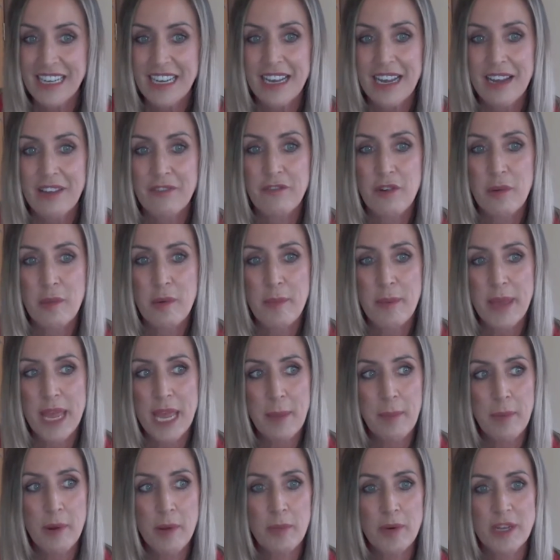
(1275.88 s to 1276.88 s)
From a
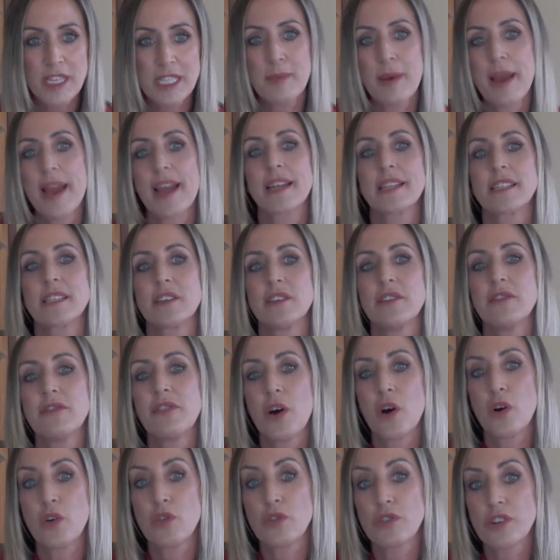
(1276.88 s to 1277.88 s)
people perspective,
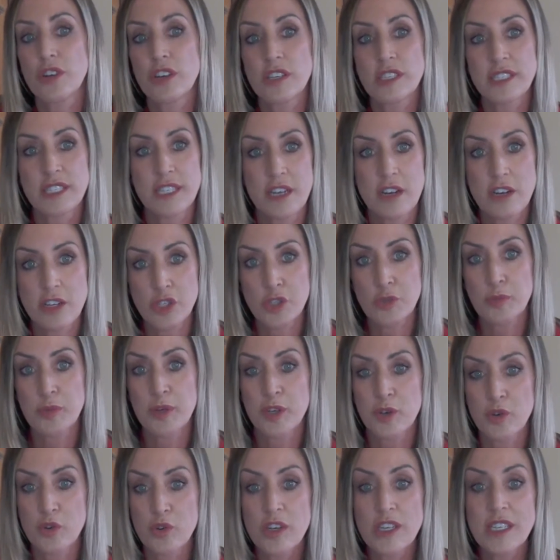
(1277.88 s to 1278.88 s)
owners and
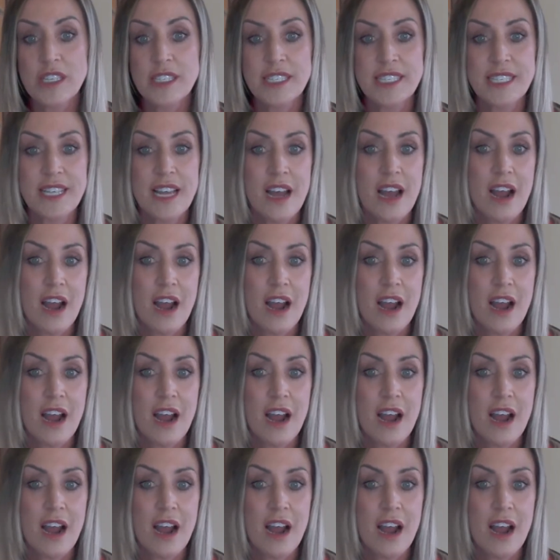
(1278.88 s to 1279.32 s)
entrepreneurs